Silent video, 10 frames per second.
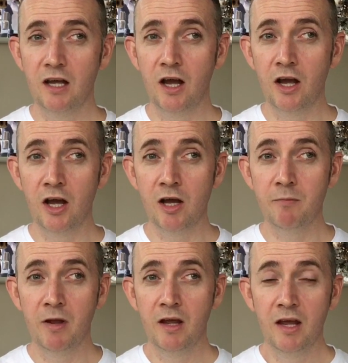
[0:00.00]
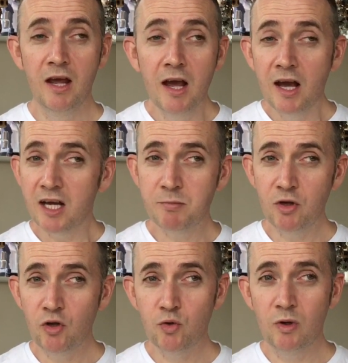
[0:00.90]
As per
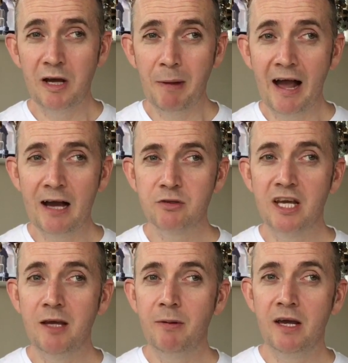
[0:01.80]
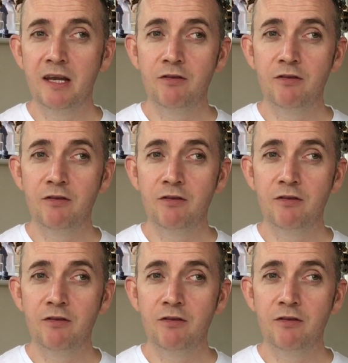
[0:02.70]
usual, a little bit of housekeeping.